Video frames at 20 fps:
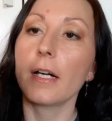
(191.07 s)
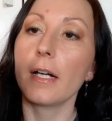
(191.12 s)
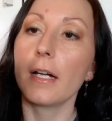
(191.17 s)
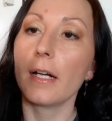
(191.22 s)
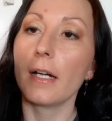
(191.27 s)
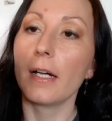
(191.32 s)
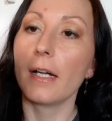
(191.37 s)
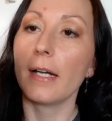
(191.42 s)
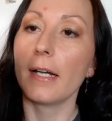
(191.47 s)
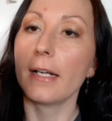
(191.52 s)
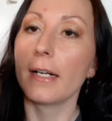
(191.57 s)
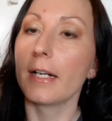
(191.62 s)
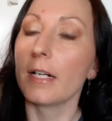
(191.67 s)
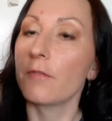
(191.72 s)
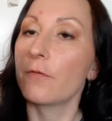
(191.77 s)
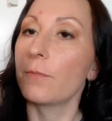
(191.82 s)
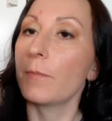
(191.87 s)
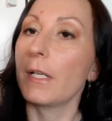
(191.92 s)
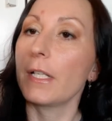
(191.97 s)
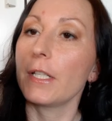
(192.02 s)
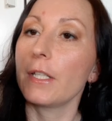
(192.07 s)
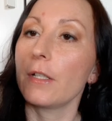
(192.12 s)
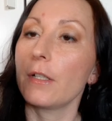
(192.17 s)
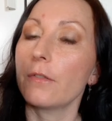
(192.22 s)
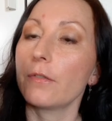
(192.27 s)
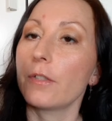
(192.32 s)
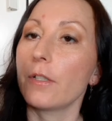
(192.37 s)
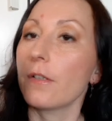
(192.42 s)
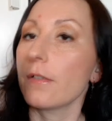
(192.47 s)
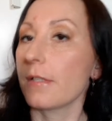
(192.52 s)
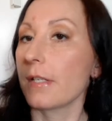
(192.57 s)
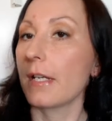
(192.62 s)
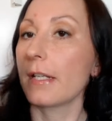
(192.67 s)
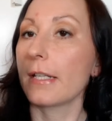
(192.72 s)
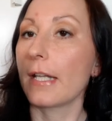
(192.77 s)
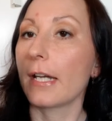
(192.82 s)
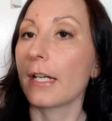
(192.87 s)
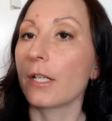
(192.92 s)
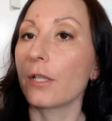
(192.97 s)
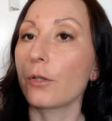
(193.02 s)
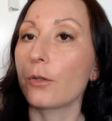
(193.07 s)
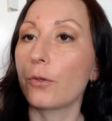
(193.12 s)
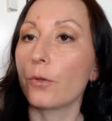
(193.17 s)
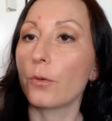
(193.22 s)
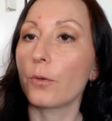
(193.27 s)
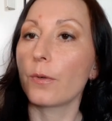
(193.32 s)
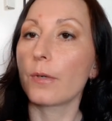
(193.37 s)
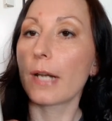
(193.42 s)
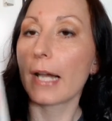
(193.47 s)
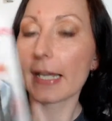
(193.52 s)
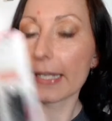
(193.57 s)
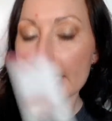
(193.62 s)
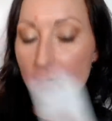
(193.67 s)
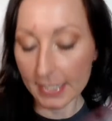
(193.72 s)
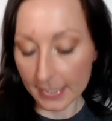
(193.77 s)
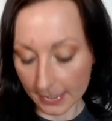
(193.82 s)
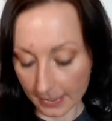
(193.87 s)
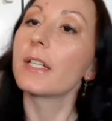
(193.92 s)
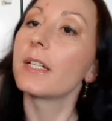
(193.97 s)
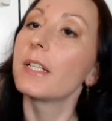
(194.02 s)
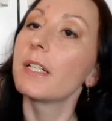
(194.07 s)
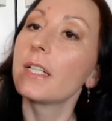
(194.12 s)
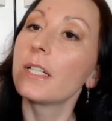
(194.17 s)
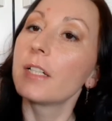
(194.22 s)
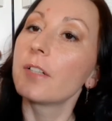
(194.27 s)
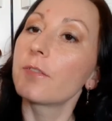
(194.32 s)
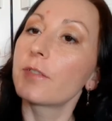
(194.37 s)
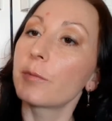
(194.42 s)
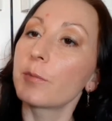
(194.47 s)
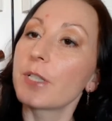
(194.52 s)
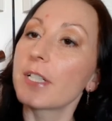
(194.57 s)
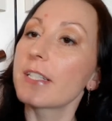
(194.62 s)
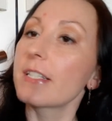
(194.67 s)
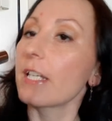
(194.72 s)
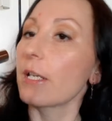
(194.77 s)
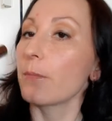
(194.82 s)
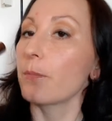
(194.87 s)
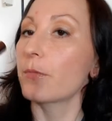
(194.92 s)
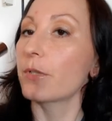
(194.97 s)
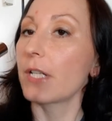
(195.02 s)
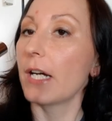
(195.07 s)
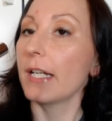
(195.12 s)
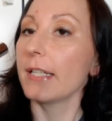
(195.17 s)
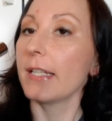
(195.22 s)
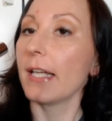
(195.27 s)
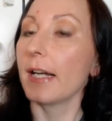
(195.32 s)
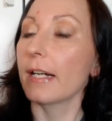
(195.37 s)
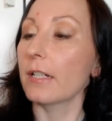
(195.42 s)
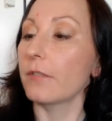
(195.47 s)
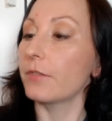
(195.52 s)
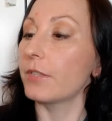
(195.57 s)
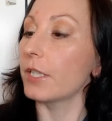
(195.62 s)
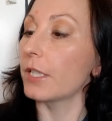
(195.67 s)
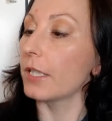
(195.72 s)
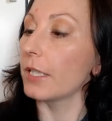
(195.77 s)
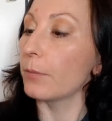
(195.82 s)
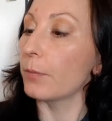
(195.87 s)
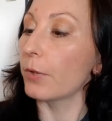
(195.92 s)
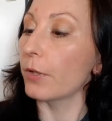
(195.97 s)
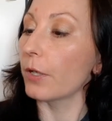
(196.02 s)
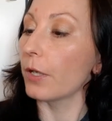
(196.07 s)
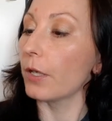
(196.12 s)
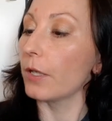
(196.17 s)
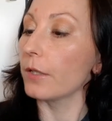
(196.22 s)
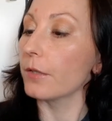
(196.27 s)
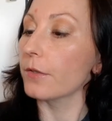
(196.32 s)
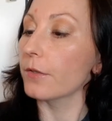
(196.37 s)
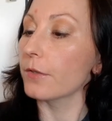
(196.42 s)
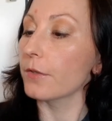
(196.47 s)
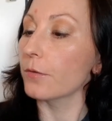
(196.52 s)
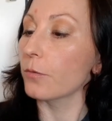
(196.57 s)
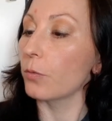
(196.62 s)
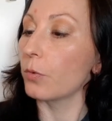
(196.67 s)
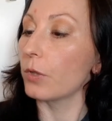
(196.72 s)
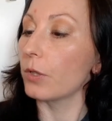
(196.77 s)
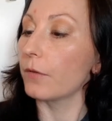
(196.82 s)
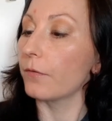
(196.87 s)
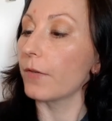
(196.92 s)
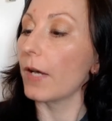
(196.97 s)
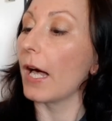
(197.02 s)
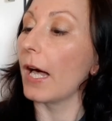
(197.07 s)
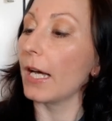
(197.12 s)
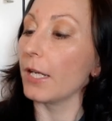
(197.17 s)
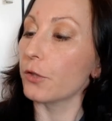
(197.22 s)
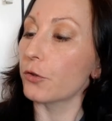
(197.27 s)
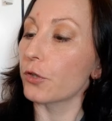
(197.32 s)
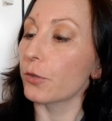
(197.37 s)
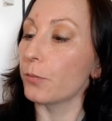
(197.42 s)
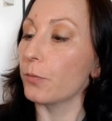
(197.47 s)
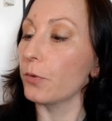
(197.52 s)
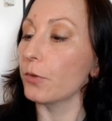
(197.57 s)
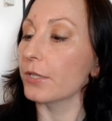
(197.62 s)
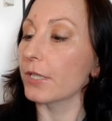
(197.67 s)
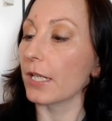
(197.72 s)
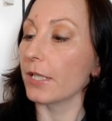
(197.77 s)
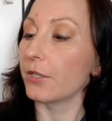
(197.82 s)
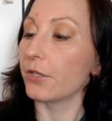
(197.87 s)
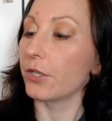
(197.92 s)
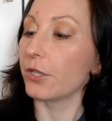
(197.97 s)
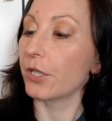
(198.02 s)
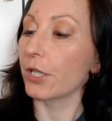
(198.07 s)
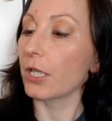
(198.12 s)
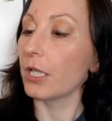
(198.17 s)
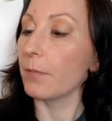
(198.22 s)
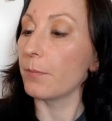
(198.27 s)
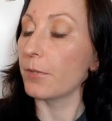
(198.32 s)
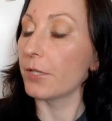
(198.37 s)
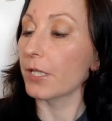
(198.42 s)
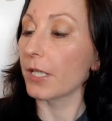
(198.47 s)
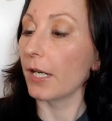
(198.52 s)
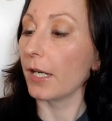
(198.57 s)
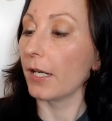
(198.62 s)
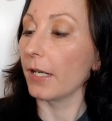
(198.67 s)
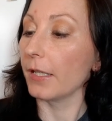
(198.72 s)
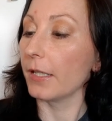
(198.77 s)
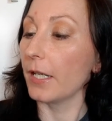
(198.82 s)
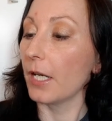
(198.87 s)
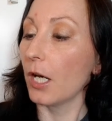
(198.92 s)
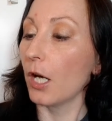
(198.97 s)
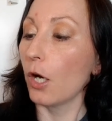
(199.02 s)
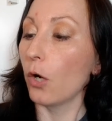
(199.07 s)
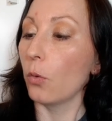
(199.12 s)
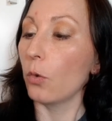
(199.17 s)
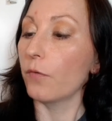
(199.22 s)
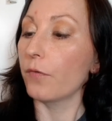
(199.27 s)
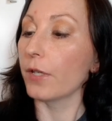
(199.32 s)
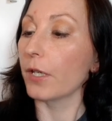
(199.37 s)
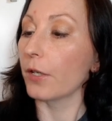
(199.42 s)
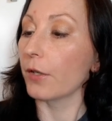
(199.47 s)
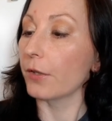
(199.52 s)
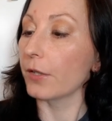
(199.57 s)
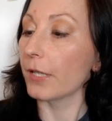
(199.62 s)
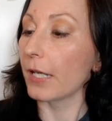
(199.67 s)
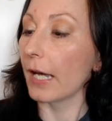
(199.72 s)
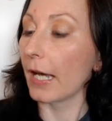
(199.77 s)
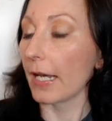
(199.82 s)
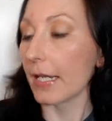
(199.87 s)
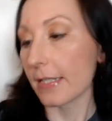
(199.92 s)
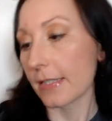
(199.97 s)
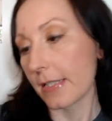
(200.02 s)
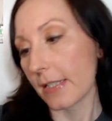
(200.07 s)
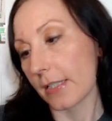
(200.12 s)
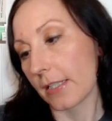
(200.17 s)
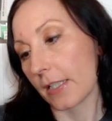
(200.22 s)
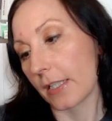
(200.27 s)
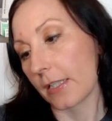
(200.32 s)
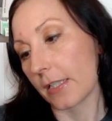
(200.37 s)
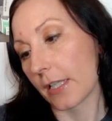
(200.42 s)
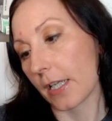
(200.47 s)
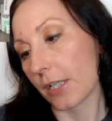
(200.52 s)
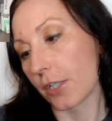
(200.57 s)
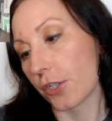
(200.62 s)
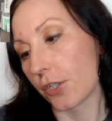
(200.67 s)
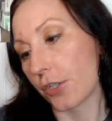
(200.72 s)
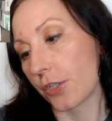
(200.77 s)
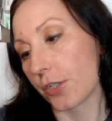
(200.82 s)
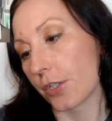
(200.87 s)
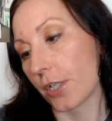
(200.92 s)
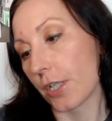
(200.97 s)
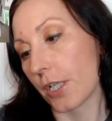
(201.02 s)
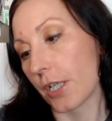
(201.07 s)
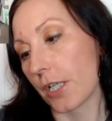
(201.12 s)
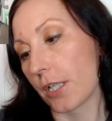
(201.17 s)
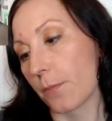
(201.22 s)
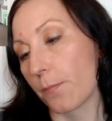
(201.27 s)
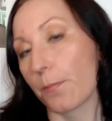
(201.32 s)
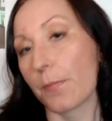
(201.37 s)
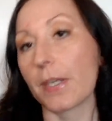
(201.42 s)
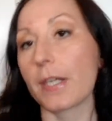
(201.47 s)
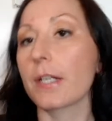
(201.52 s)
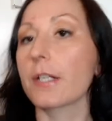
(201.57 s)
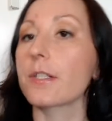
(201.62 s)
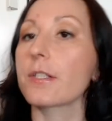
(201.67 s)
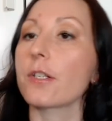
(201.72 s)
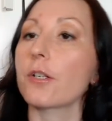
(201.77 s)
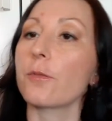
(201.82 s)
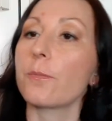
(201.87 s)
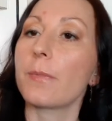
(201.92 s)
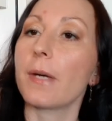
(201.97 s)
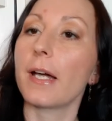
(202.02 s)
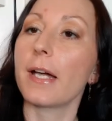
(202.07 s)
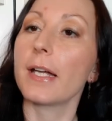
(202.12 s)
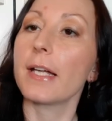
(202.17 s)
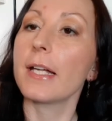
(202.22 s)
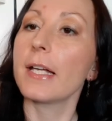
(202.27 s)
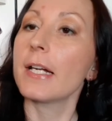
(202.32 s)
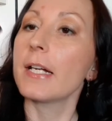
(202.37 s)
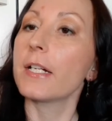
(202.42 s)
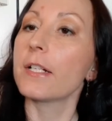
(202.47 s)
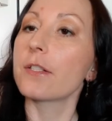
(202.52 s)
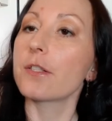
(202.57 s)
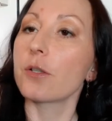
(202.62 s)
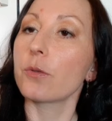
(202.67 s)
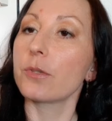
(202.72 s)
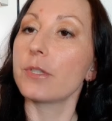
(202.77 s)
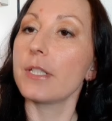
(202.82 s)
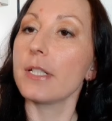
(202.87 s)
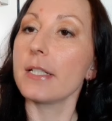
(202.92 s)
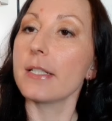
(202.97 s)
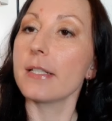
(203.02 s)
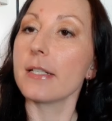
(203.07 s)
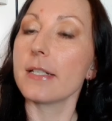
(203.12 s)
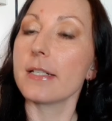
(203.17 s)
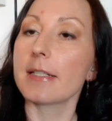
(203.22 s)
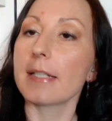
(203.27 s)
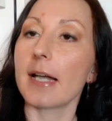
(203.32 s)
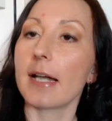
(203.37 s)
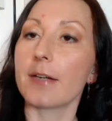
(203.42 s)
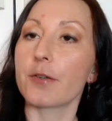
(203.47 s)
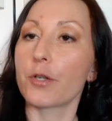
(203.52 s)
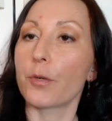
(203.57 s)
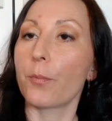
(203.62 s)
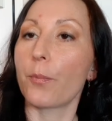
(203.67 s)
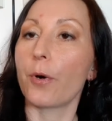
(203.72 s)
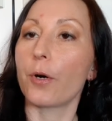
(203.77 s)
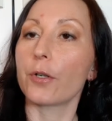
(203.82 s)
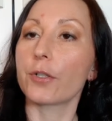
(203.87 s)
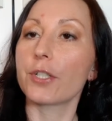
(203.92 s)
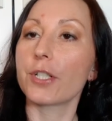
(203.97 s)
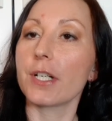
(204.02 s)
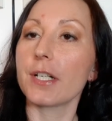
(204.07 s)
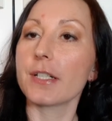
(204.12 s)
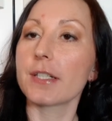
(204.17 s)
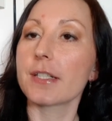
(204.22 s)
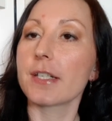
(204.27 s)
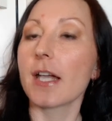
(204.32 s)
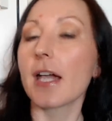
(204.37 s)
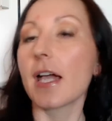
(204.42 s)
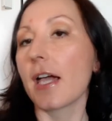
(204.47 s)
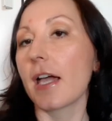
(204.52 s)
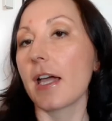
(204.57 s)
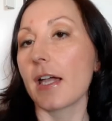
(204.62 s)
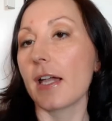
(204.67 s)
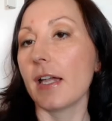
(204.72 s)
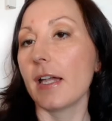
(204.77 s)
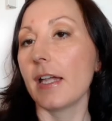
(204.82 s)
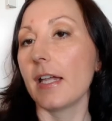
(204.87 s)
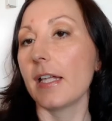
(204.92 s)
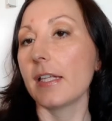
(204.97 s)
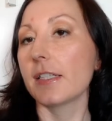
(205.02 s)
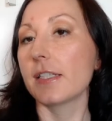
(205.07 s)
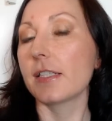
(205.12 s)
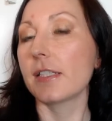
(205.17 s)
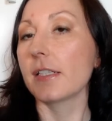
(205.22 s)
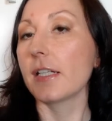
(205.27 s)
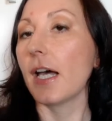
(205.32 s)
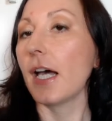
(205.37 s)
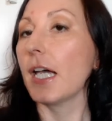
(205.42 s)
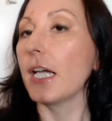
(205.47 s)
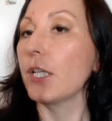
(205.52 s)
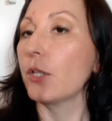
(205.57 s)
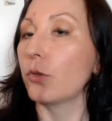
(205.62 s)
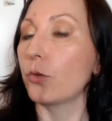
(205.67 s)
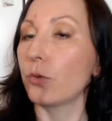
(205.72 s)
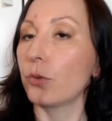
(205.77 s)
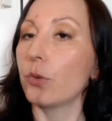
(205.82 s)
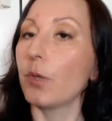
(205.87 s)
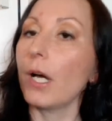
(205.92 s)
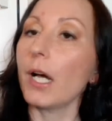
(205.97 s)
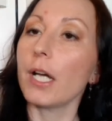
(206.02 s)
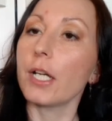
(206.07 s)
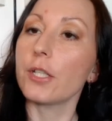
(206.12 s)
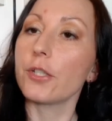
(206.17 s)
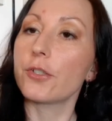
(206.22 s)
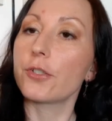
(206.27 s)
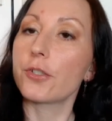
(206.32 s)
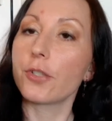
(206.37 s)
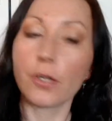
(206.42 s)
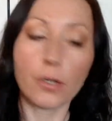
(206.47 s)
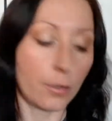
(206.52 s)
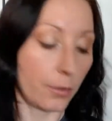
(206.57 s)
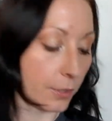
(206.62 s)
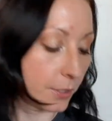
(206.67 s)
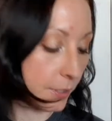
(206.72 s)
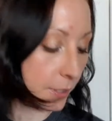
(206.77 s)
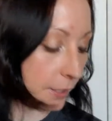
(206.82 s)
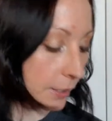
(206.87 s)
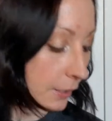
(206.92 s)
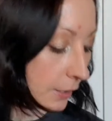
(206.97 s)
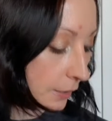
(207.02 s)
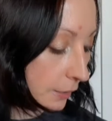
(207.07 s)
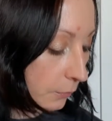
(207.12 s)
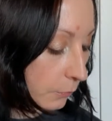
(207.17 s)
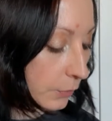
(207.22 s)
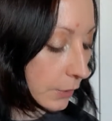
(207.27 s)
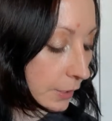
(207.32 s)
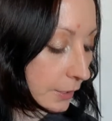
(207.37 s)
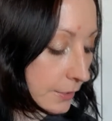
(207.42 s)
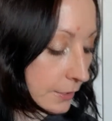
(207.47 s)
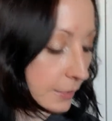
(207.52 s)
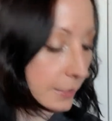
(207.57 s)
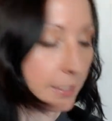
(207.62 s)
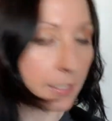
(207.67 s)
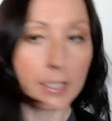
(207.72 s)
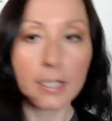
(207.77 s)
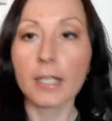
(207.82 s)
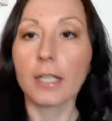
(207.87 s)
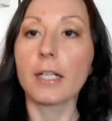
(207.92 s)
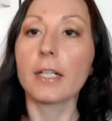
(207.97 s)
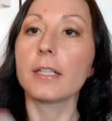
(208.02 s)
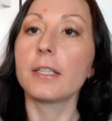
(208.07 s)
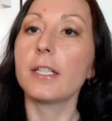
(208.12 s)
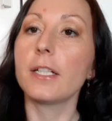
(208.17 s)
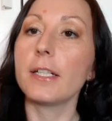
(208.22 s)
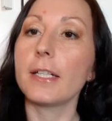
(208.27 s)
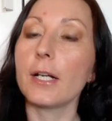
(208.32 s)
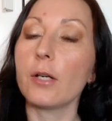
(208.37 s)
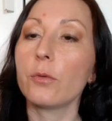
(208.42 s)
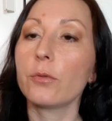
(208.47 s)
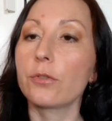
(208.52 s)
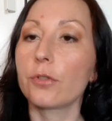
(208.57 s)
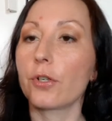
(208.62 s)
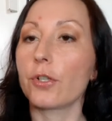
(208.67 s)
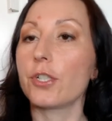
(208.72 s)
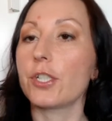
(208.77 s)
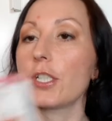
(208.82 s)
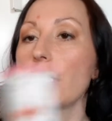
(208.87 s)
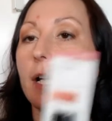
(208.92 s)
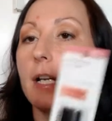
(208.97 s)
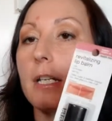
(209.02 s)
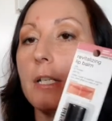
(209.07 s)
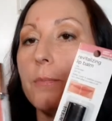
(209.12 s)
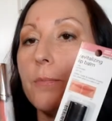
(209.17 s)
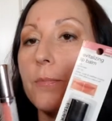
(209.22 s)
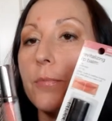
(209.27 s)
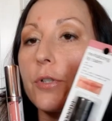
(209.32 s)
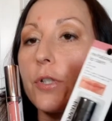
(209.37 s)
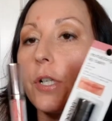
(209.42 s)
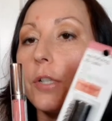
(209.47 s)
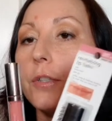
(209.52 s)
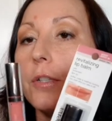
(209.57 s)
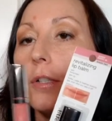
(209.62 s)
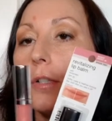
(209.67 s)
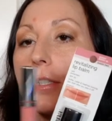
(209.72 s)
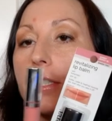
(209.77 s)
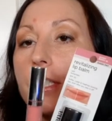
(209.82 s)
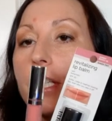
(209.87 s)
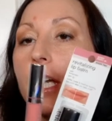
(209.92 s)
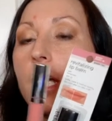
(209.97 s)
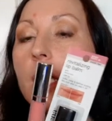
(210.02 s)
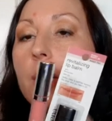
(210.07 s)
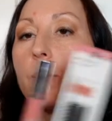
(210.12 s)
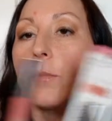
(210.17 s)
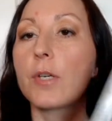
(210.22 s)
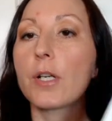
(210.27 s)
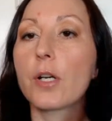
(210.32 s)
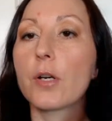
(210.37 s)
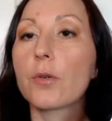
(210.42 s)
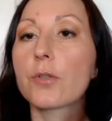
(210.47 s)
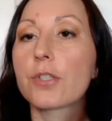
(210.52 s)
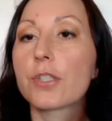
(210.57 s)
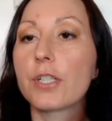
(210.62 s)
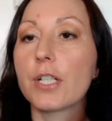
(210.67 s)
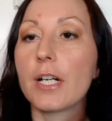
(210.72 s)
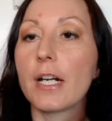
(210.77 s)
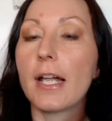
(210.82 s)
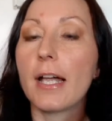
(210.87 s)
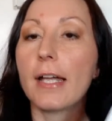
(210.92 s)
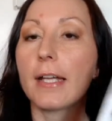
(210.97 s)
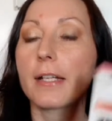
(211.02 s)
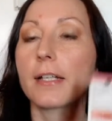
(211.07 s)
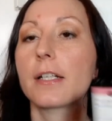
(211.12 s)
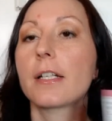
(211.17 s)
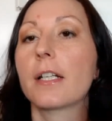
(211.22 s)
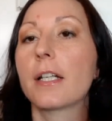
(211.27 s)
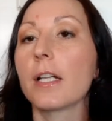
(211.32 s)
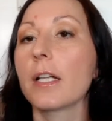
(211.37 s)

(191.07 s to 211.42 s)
I have many of those and I do like it. From the same brand, I have the lip gloss with Hydro Boost Hydrating Lip Shine with hyaluronic acid in a shade Pink Sorbet. So this is a repurchase, and I do enjoy the the Neutrogena lip products because they're like